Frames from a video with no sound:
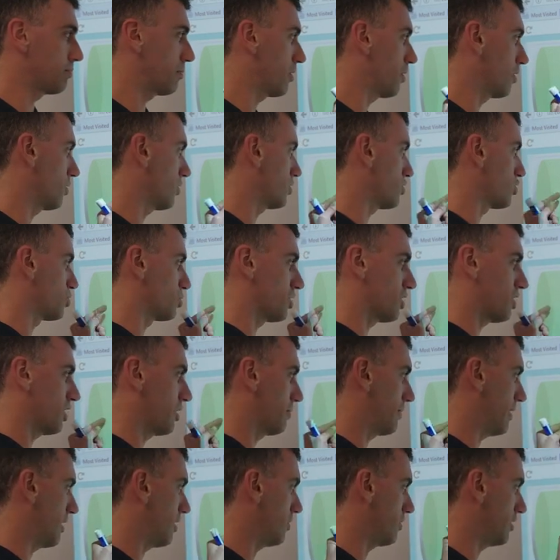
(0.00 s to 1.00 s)
particles would
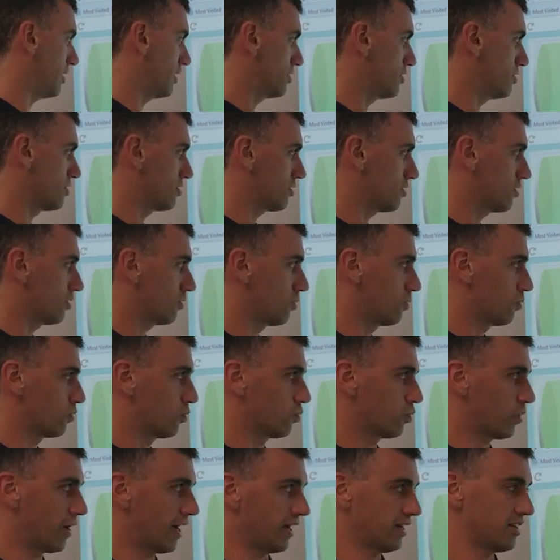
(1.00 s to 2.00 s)
come out and just go
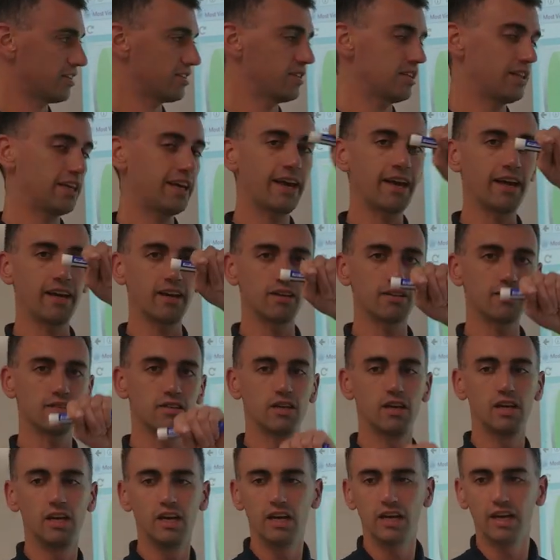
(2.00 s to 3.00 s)
right to the end.
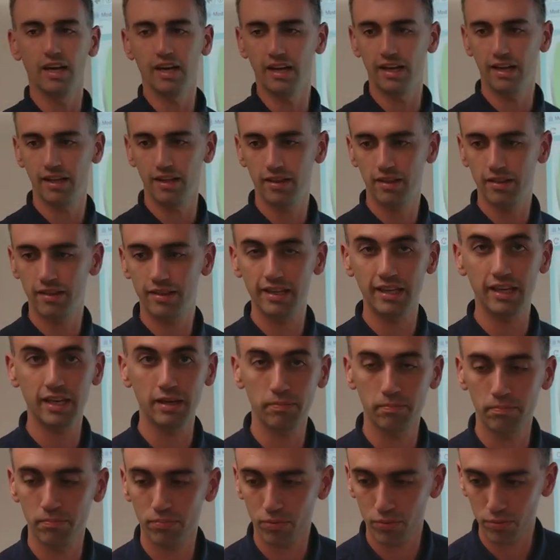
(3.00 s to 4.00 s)
And the
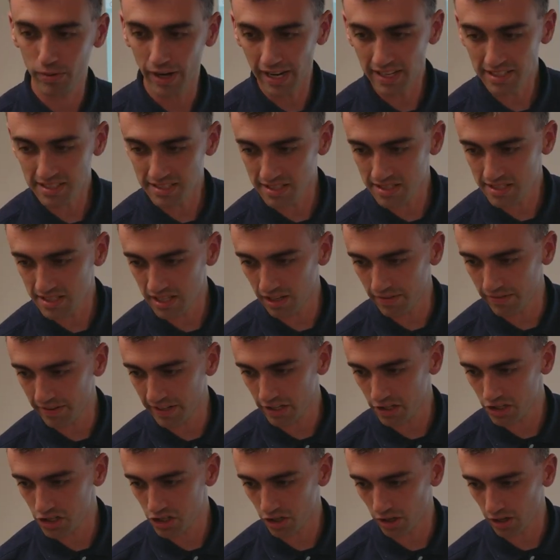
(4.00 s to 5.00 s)
presence of a
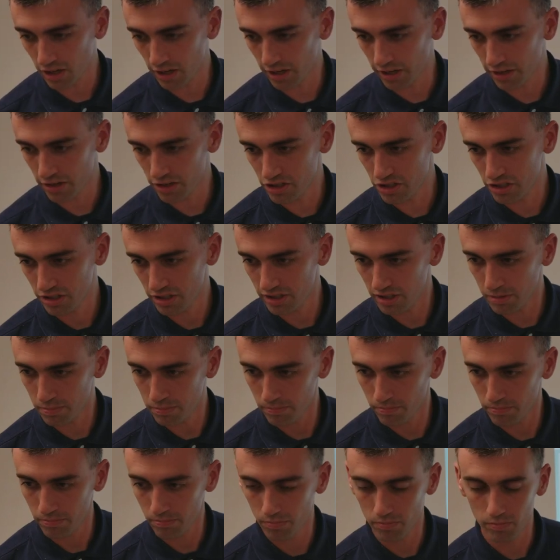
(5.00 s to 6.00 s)
charge,
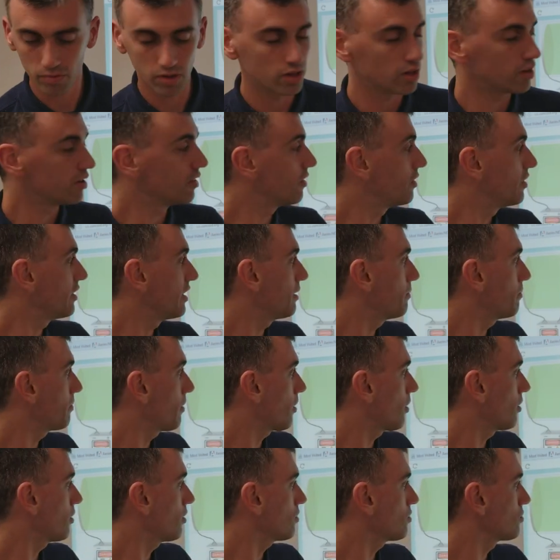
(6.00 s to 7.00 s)
the
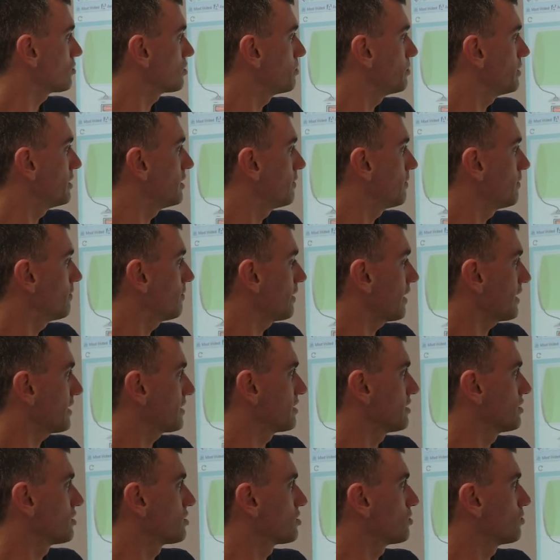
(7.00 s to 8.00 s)
particles would be
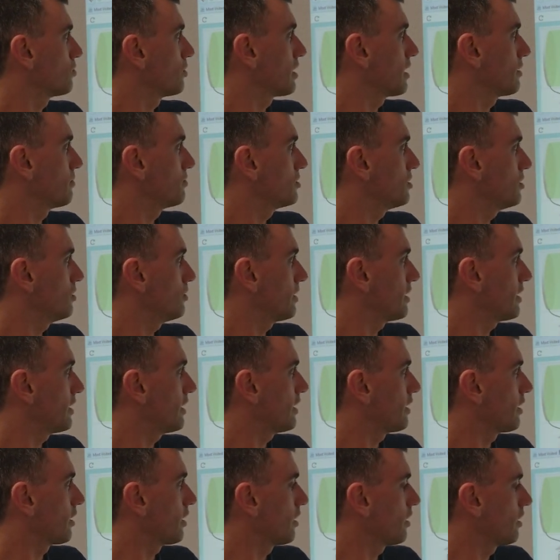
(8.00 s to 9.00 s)
deflected. So what I'm doing
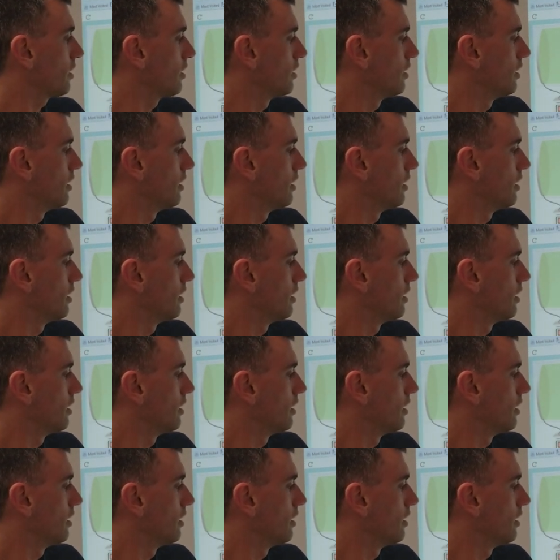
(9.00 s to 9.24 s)
here